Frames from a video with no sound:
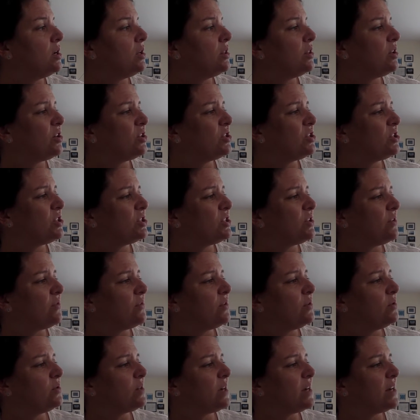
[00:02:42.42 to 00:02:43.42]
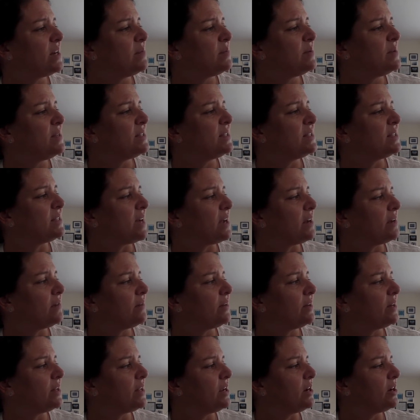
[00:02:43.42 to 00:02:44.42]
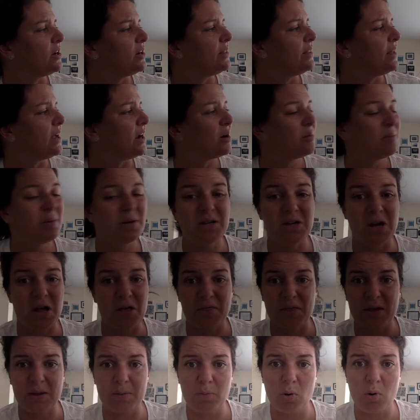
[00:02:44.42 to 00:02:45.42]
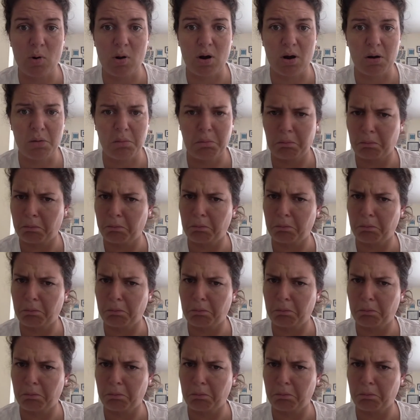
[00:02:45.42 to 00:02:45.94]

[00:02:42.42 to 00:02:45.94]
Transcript: There are just a few tiny pieces out of it here and there, but nothing more."